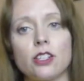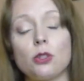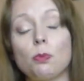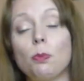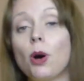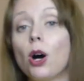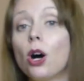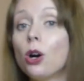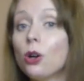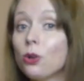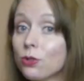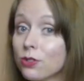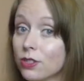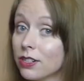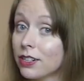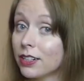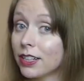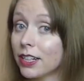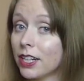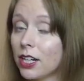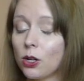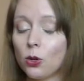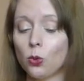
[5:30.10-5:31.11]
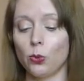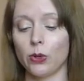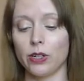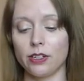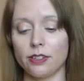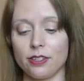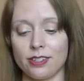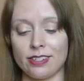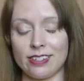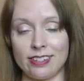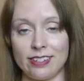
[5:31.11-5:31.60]
supposedly
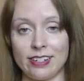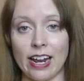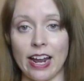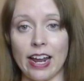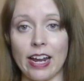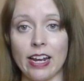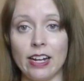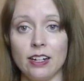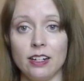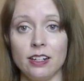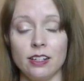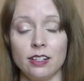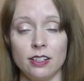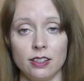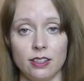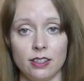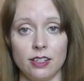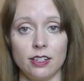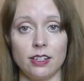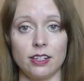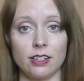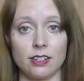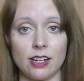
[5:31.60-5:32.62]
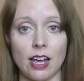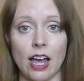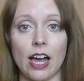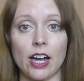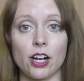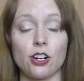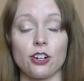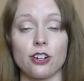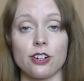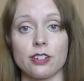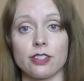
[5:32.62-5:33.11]
will stain the
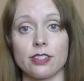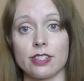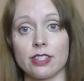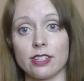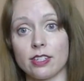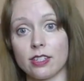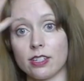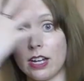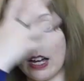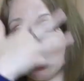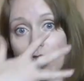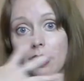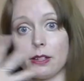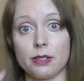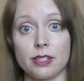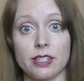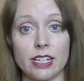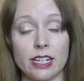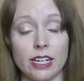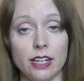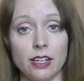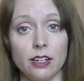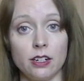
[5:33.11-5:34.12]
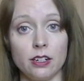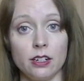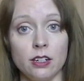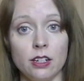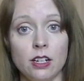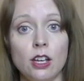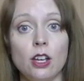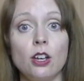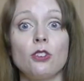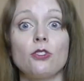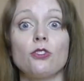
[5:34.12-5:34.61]
attacker's skin
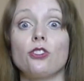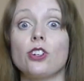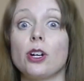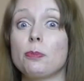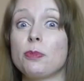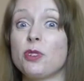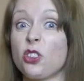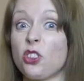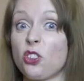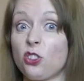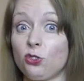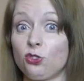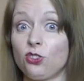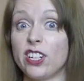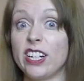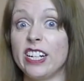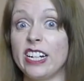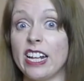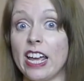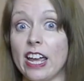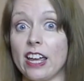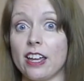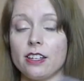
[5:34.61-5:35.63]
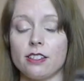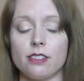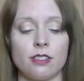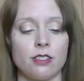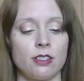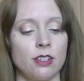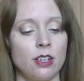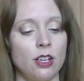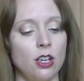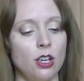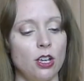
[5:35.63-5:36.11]
for up to 3
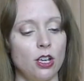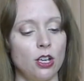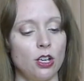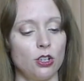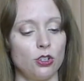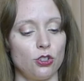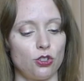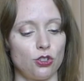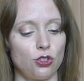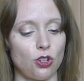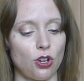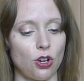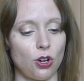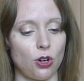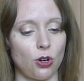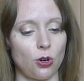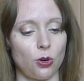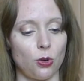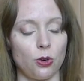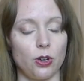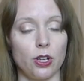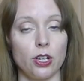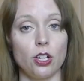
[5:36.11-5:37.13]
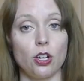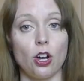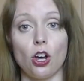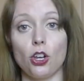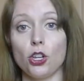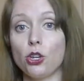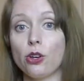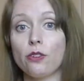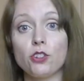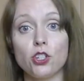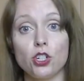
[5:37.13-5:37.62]
days. So all
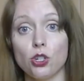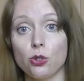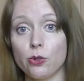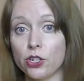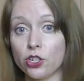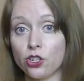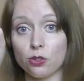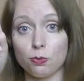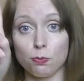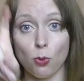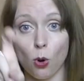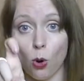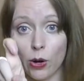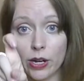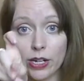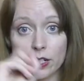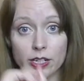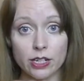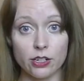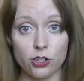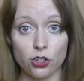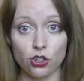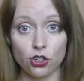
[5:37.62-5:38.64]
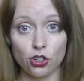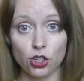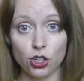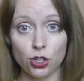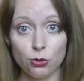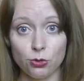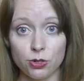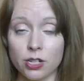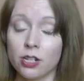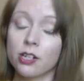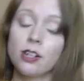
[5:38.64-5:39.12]
you have to do is just point and
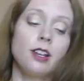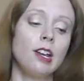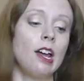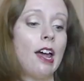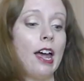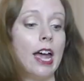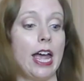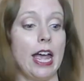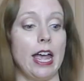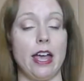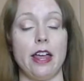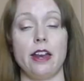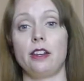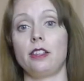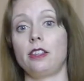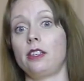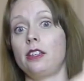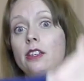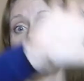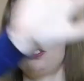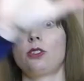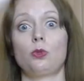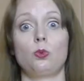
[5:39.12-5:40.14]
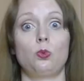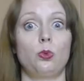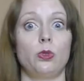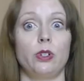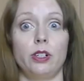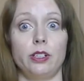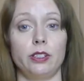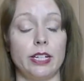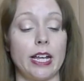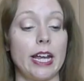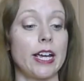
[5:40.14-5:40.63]
shoot, and this
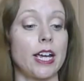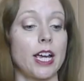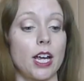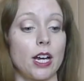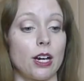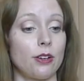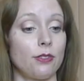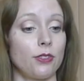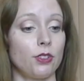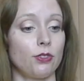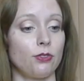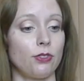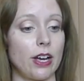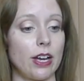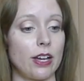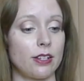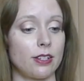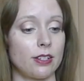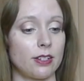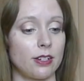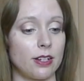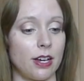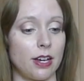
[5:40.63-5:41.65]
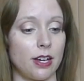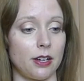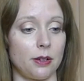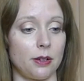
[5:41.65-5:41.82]
will take care of the rest.